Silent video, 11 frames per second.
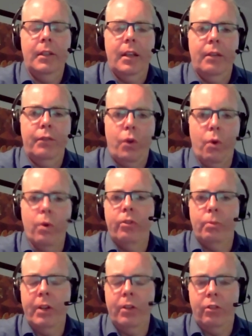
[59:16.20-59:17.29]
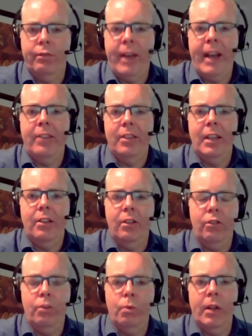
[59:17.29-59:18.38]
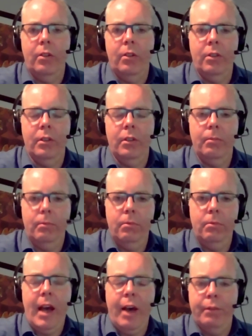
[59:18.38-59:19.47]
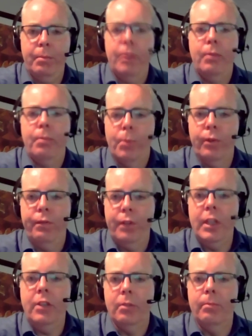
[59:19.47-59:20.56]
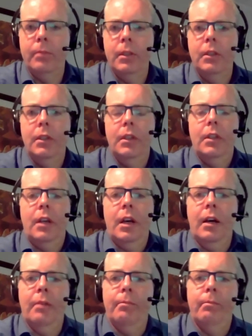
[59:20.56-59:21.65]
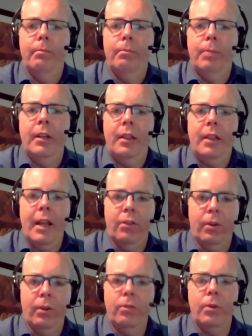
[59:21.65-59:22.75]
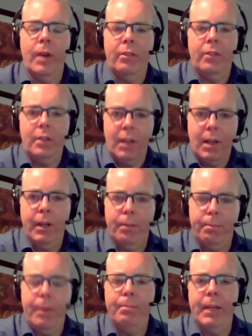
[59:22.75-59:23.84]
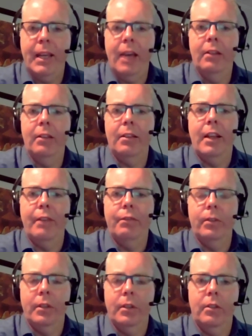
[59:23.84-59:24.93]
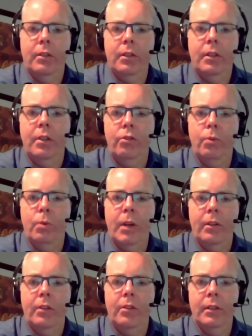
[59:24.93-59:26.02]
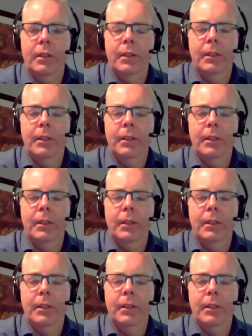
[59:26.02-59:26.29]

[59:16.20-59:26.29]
of course, once you're vaccinated, you want to have a bit more freedom. Um, but that also has to come at a public health level that that you want to